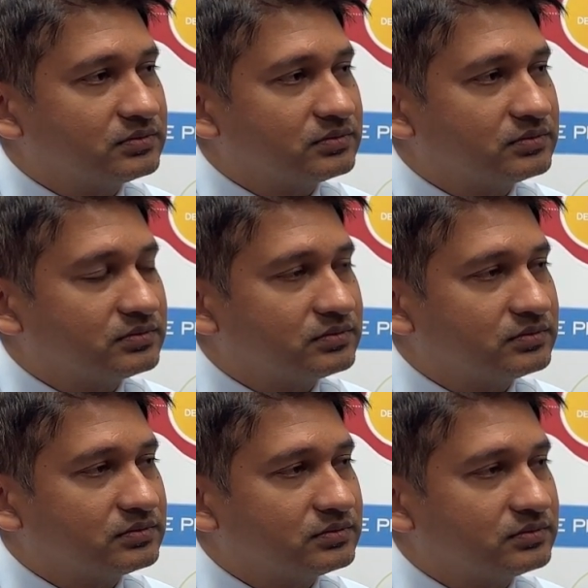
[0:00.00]

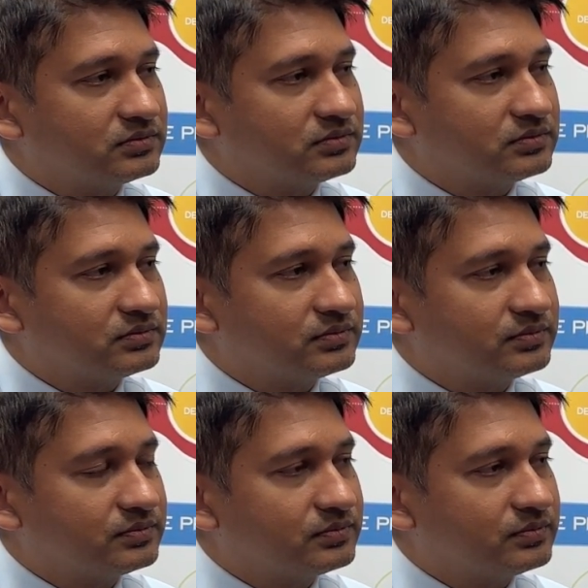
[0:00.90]

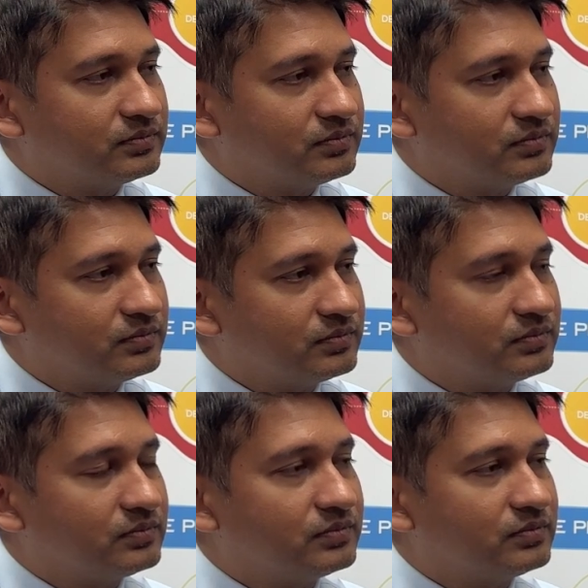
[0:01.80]

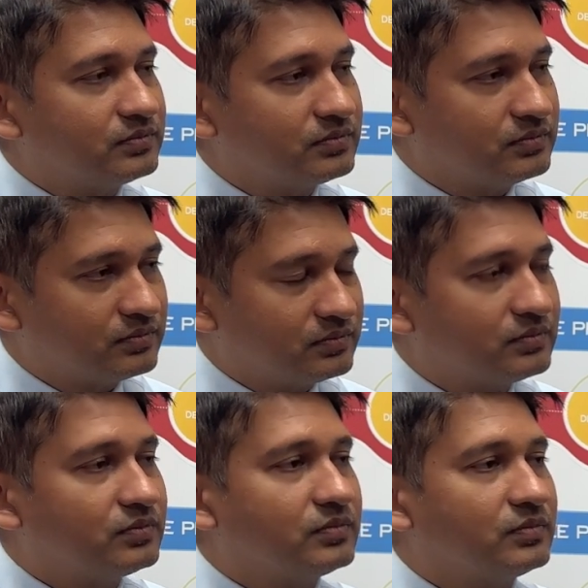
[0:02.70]

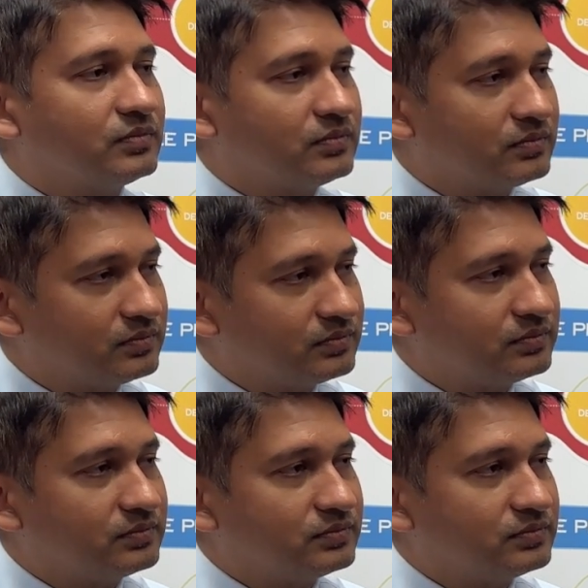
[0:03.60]
(not speaking)